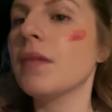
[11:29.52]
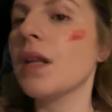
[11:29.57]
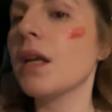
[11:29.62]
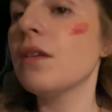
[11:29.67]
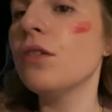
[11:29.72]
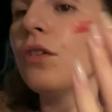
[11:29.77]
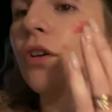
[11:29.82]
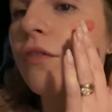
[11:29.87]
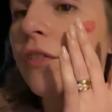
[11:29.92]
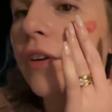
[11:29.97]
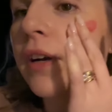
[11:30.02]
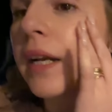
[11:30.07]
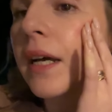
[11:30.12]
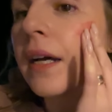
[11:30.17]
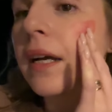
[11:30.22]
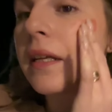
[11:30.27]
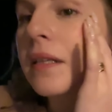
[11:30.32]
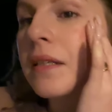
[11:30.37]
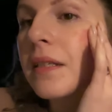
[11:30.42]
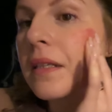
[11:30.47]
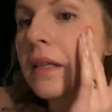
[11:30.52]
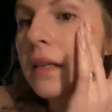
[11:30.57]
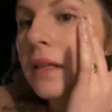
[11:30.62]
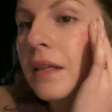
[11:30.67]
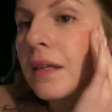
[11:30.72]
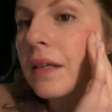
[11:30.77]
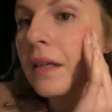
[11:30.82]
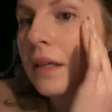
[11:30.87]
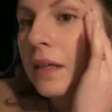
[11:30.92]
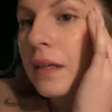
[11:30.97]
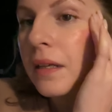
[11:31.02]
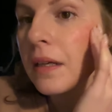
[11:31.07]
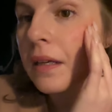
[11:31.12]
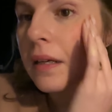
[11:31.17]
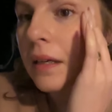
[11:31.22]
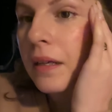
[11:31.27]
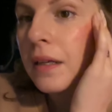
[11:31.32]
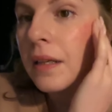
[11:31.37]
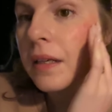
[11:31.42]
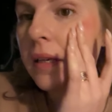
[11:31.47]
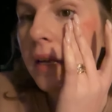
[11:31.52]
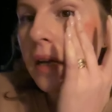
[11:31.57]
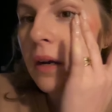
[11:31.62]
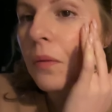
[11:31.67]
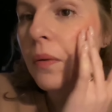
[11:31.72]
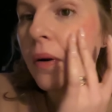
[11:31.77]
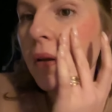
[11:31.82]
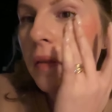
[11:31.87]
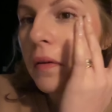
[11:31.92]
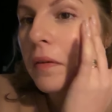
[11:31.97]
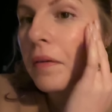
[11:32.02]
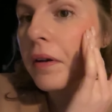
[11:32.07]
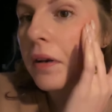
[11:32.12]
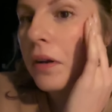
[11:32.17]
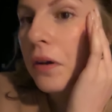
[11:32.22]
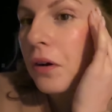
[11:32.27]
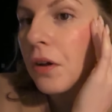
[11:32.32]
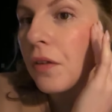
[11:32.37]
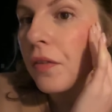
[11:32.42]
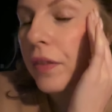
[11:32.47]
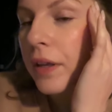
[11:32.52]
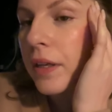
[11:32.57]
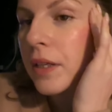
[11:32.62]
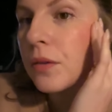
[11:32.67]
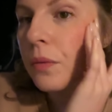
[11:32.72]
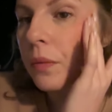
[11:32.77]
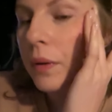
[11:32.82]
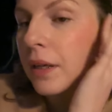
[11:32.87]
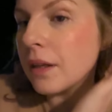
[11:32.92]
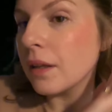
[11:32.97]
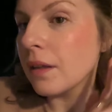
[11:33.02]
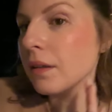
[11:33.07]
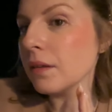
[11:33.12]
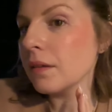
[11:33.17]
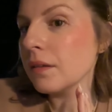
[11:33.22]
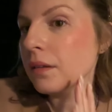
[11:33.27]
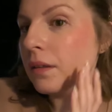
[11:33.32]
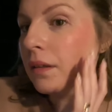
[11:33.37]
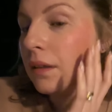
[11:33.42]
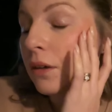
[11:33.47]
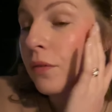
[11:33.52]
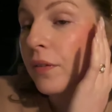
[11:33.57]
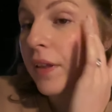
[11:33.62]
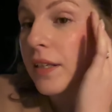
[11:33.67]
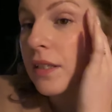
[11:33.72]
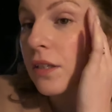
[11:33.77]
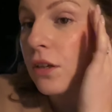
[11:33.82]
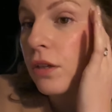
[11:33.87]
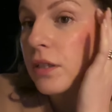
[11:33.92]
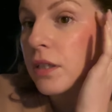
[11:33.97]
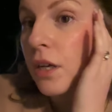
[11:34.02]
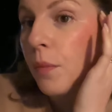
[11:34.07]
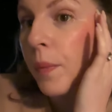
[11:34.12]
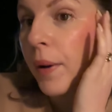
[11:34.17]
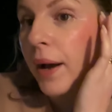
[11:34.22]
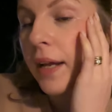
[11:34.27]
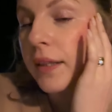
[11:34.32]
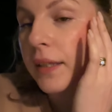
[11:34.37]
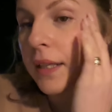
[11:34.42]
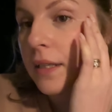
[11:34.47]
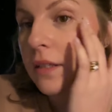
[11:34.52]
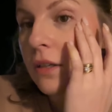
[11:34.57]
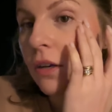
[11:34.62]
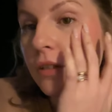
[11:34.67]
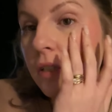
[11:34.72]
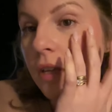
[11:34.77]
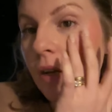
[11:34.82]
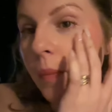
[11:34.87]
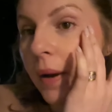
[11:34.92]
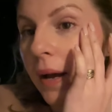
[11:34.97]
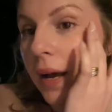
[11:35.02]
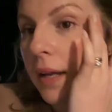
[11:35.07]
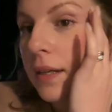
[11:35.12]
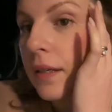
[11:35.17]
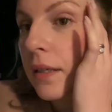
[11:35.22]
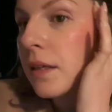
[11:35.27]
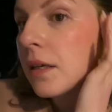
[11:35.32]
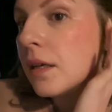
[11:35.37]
not very nice. Now, whether or not this will... Oh, that's not so bad. That's not so bad.